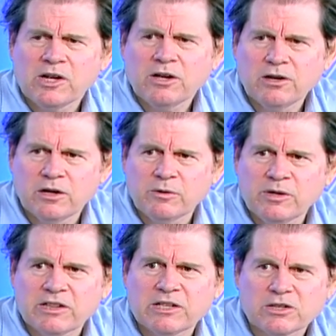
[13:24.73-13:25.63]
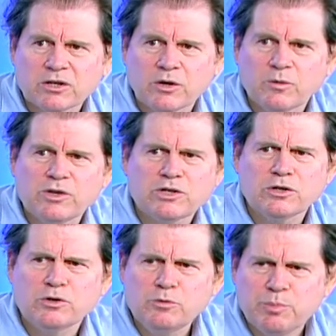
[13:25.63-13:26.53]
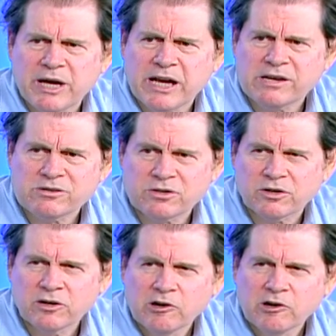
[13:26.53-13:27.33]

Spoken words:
knowing that they're going to new pasture.